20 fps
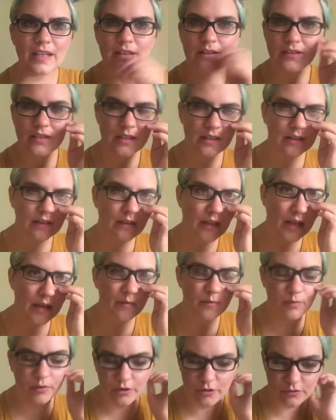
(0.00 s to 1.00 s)
into the
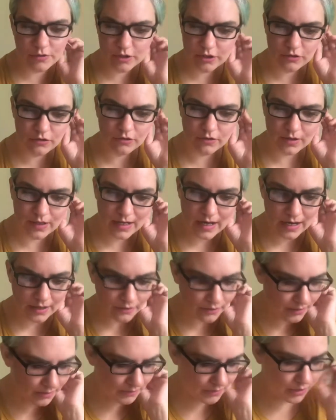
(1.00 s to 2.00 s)
like bluish green. I
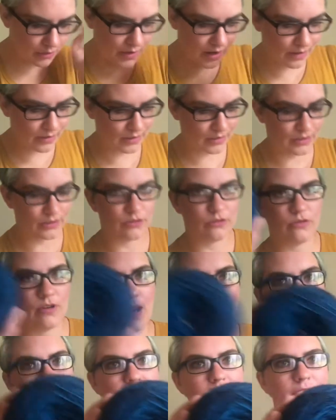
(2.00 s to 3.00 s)
don't even know how to
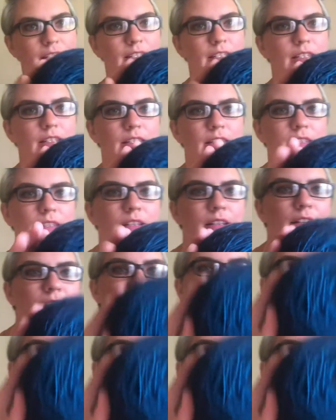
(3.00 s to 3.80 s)
describe it. This is,